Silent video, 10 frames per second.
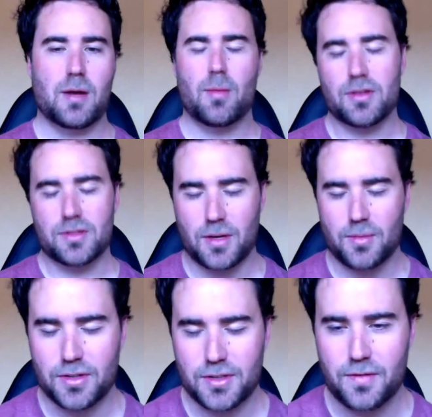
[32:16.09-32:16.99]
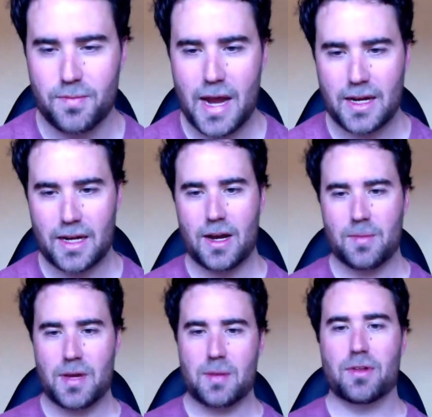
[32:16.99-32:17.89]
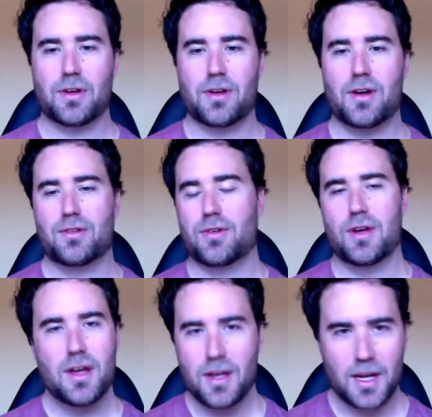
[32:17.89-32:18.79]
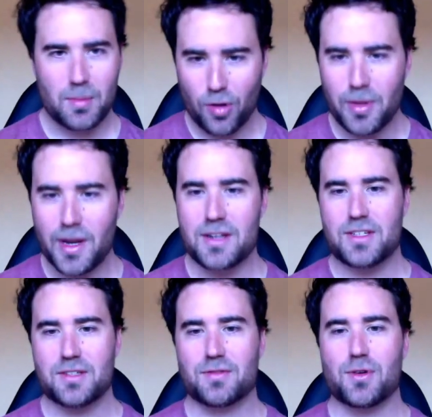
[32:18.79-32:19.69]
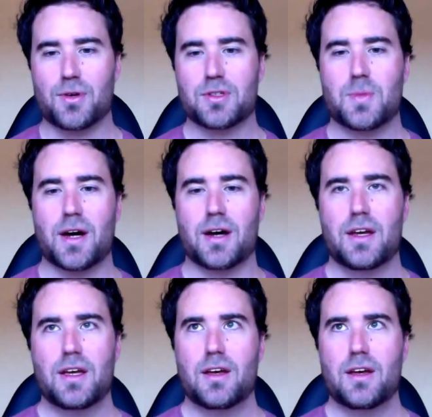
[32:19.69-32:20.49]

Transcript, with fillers: I'm not sort of bagging out people that go through employment agencies, of course, but